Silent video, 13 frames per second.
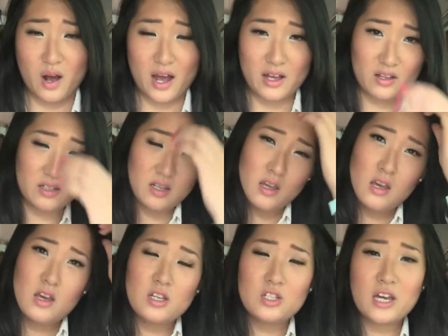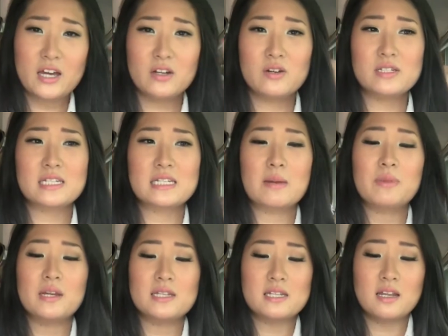Wild shadows,
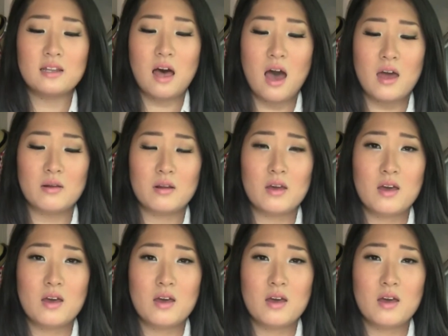except that it's a lot